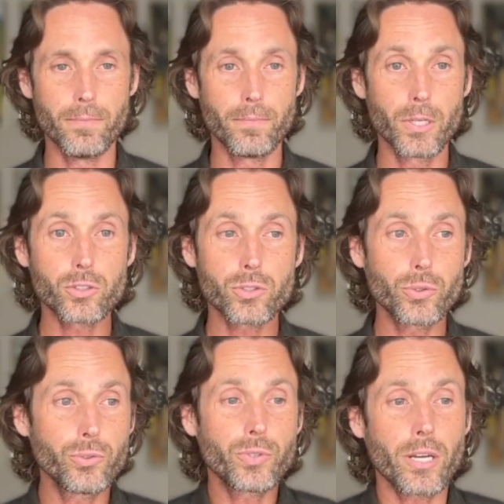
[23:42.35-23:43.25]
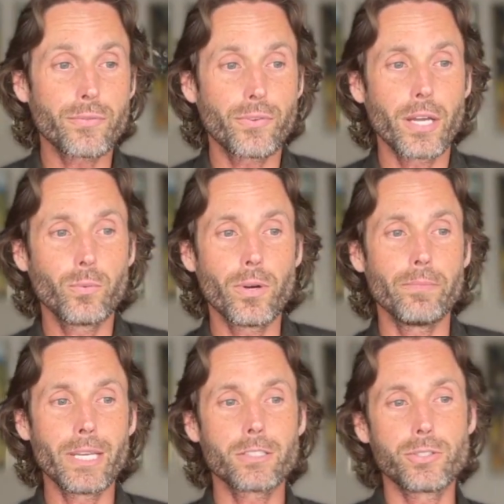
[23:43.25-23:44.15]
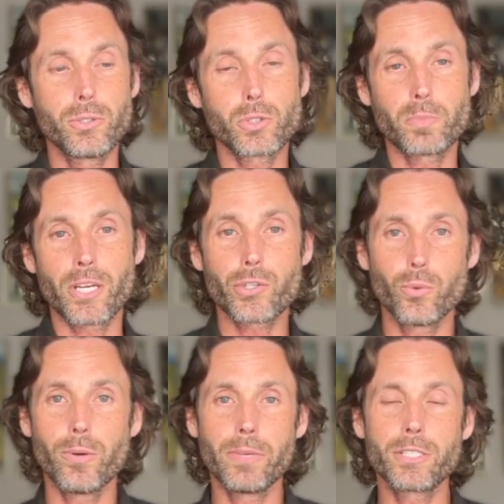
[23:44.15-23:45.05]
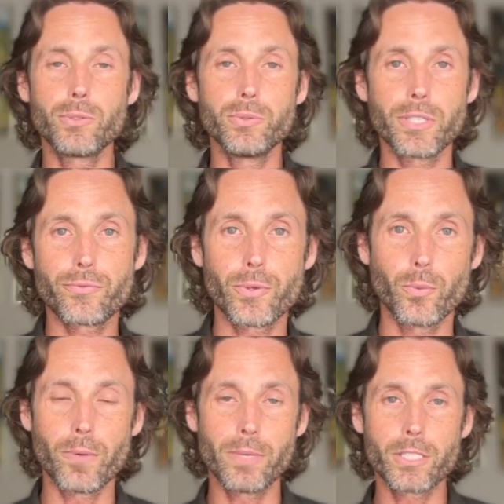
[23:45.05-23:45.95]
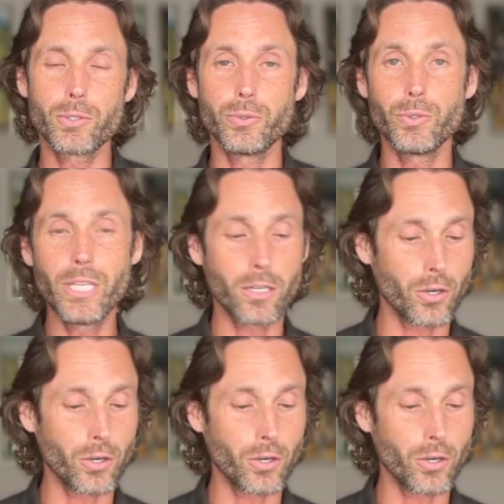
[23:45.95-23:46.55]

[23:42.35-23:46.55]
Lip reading: So you've got to find what makes you special, what makes you different, what makes you unique.